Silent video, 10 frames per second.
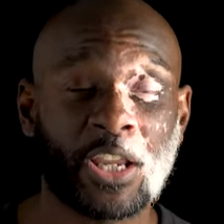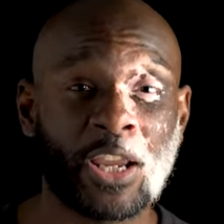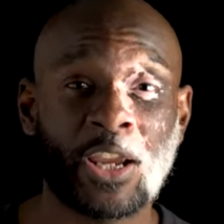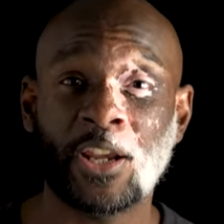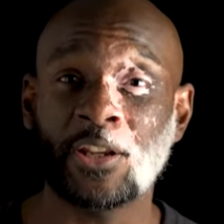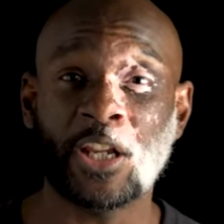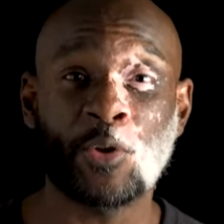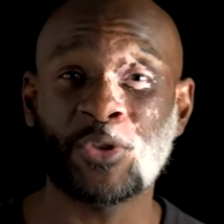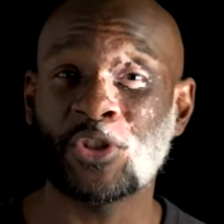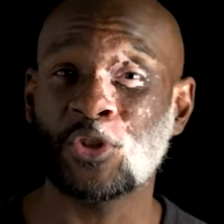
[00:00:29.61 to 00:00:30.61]
and
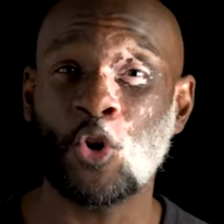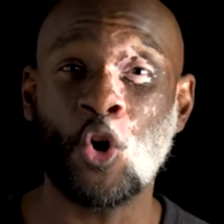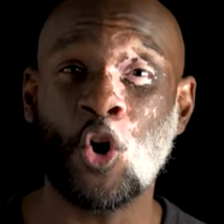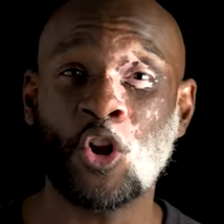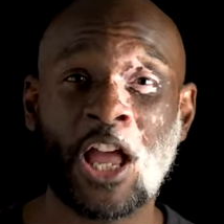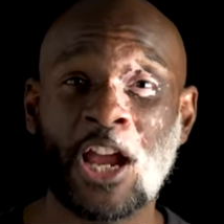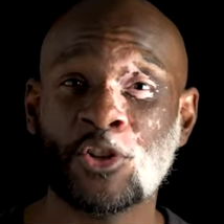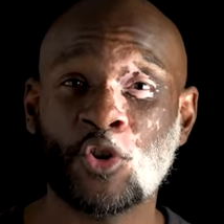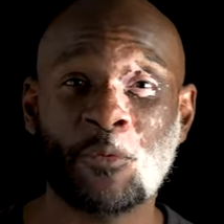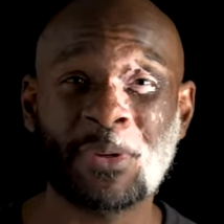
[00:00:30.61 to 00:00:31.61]
it was just all
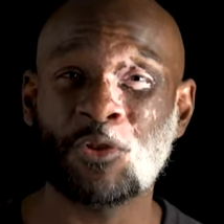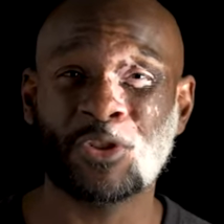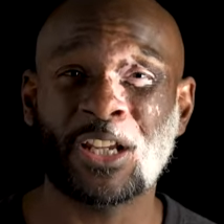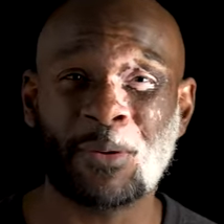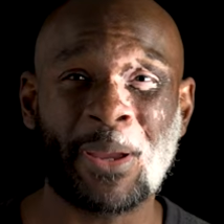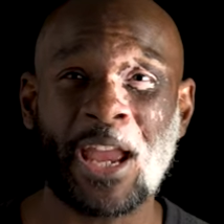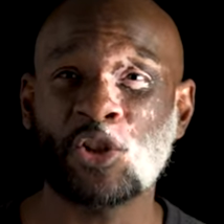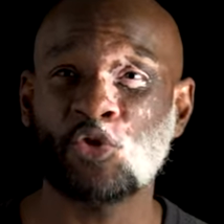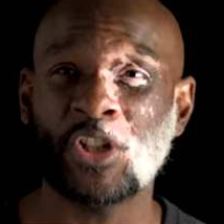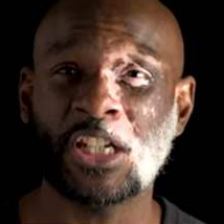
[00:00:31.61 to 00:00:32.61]
eyes on me. It was like a
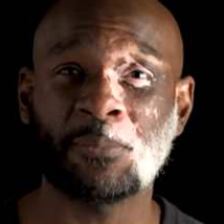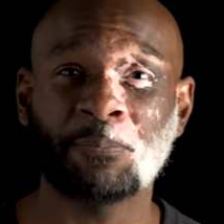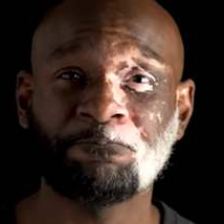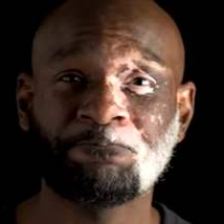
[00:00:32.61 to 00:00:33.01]
bad dream.